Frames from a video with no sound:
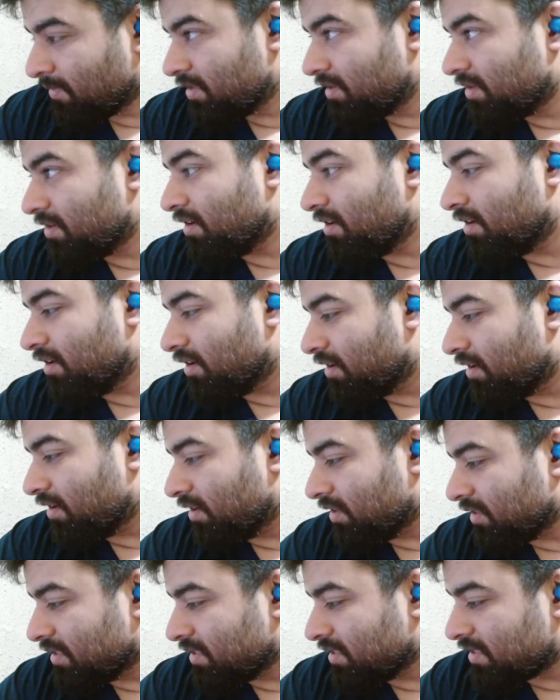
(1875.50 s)
Oh,
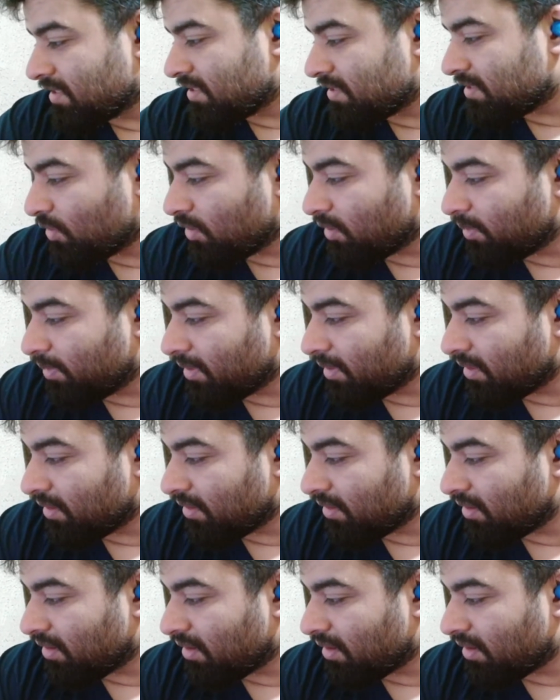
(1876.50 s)
this is going to be.
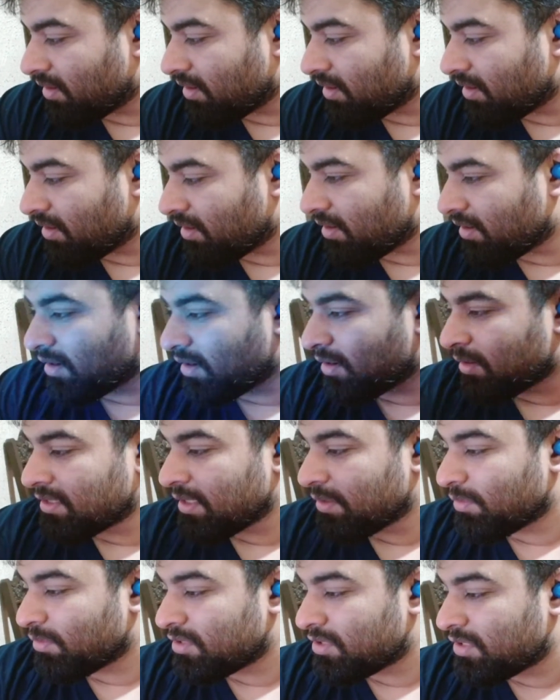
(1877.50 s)
Oh,
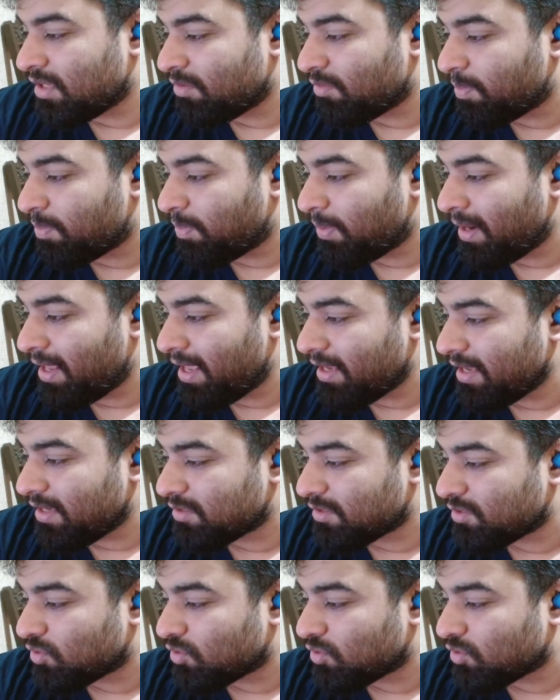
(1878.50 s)
they were playing so